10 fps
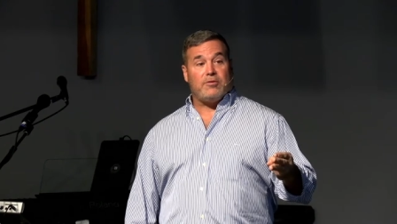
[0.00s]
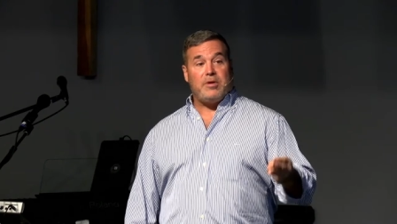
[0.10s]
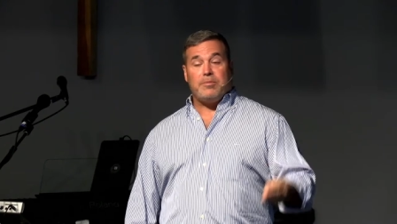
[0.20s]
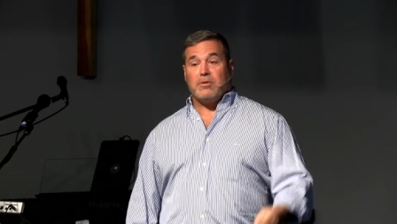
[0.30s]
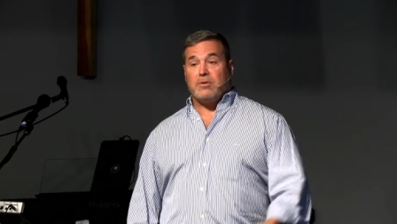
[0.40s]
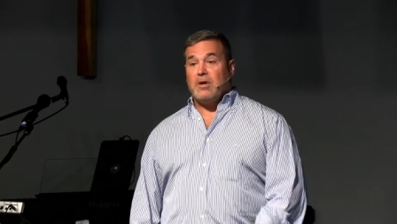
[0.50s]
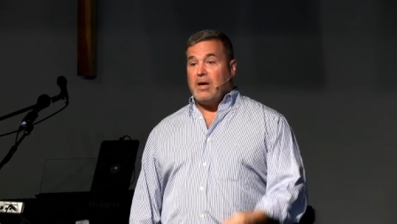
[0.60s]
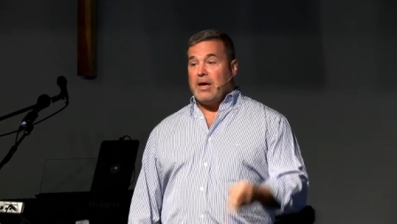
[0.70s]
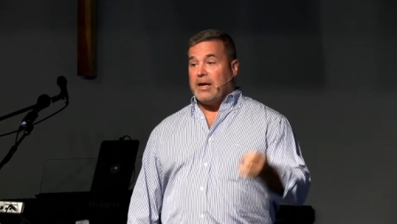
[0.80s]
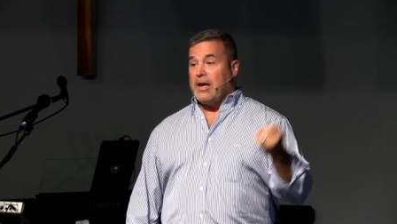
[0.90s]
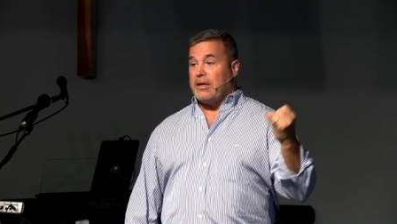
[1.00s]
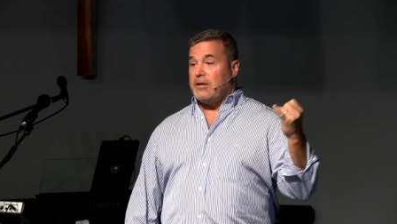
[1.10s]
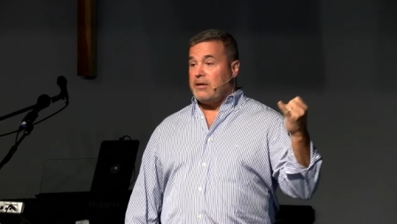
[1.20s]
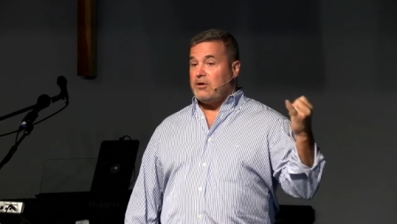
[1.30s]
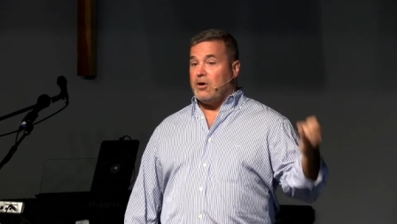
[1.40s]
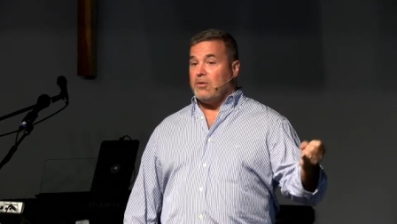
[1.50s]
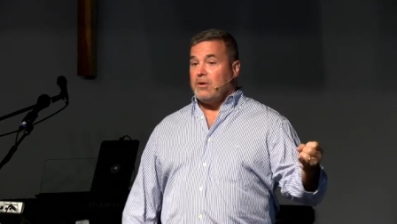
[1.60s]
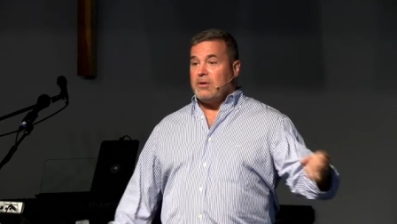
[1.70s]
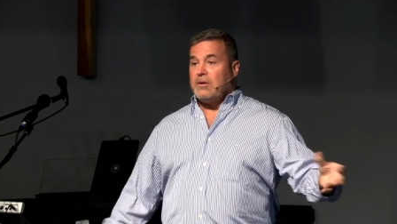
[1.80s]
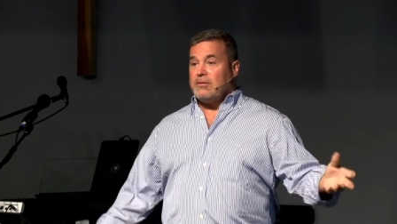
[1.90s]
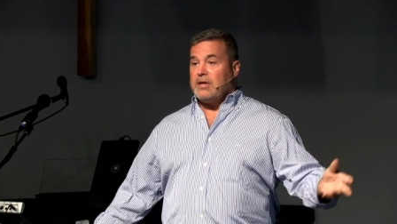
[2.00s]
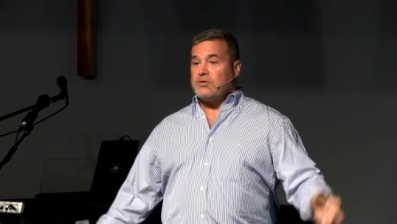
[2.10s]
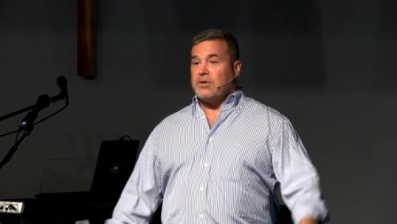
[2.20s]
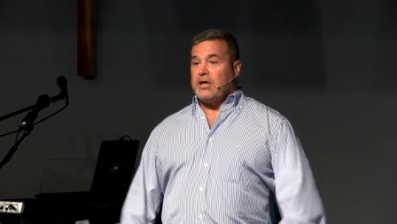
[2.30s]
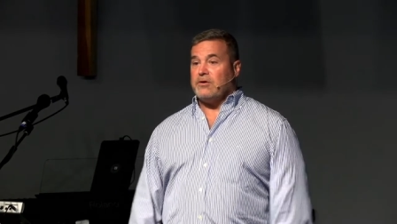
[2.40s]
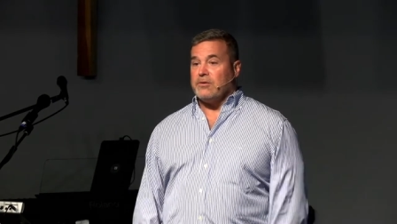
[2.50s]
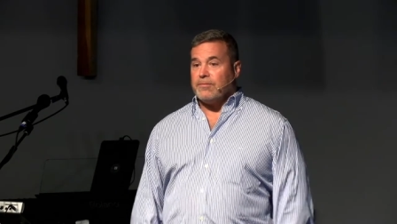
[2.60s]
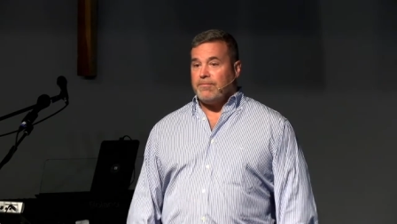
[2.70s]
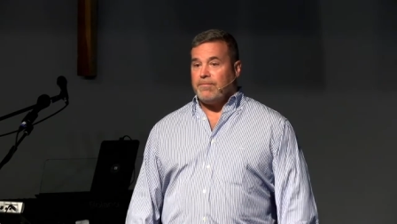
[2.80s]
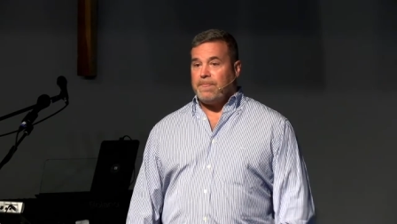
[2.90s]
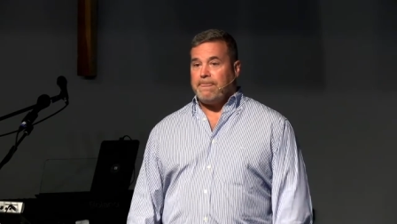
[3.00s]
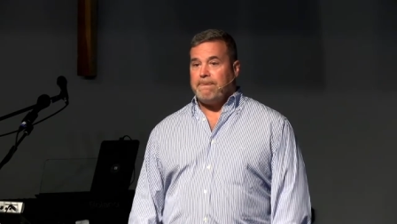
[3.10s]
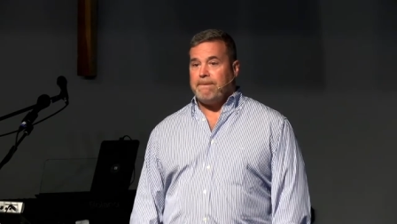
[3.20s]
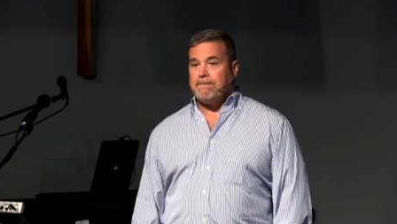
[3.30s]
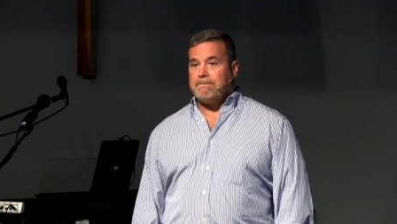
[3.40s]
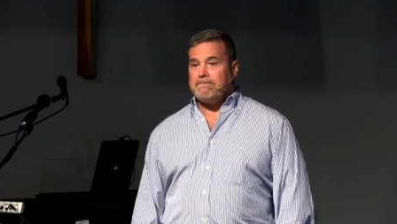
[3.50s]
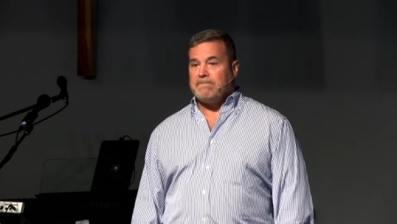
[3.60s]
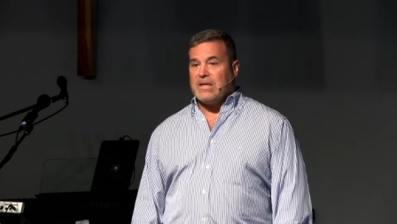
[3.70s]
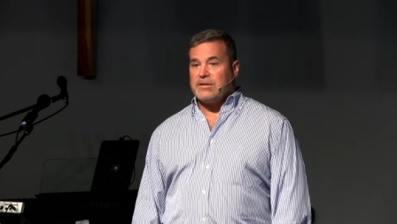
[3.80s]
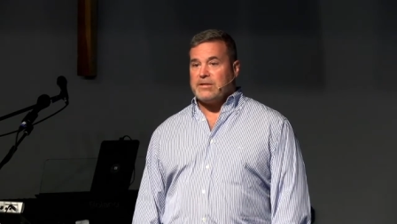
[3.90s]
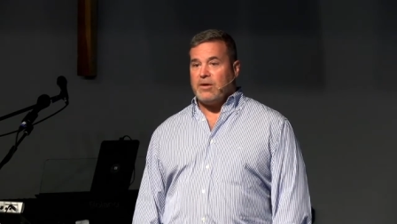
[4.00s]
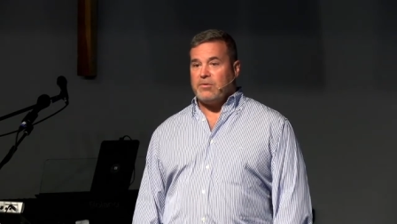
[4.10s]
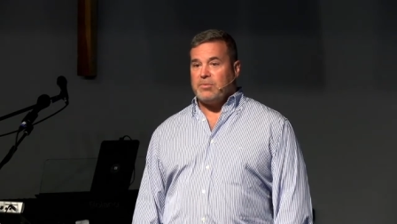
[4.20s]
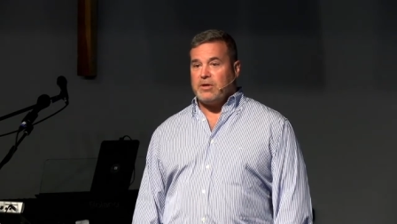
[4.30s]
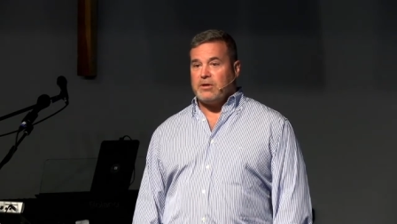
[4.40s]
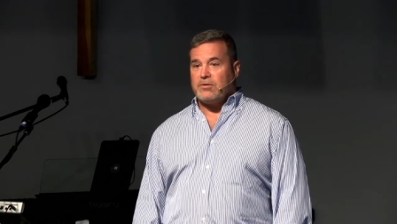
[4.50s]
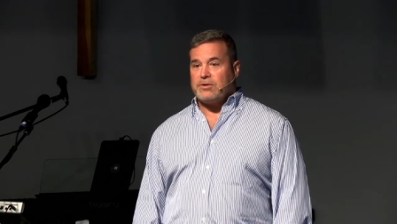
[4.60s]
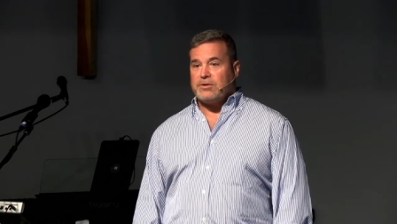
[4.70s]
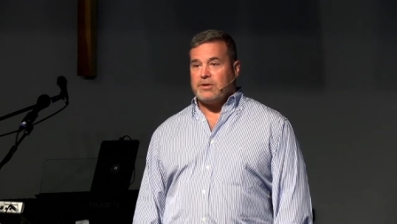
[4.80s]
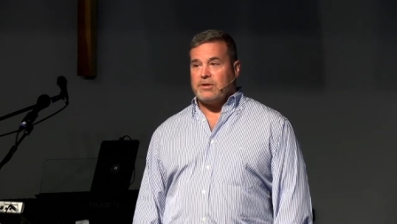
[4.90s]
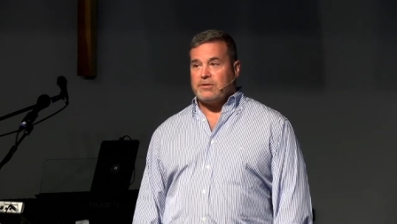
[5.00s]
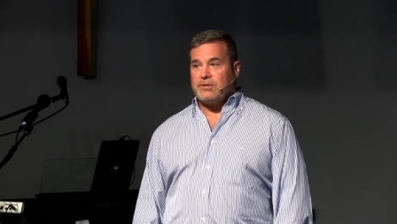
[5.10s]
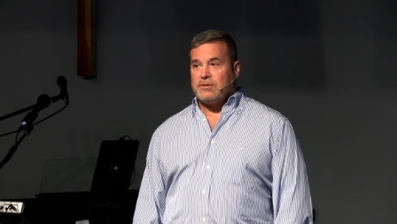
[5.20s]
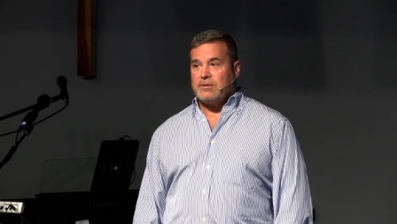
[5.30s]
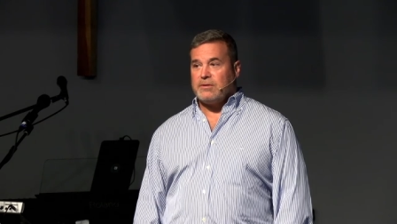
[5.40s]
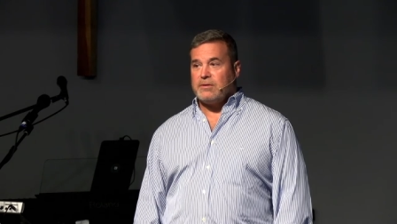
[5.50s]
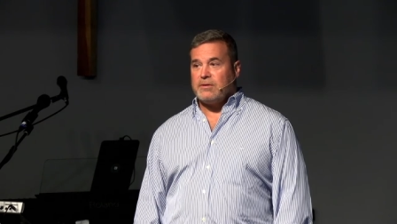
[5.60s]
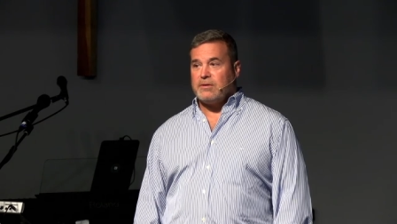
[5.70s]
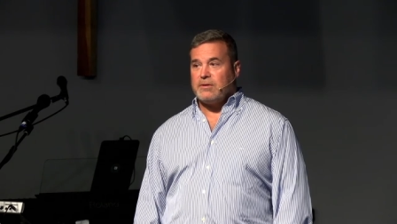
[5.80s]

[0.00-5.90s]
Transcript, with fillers: people and I, you know, that's what I do. Is that what being a Christian is? No.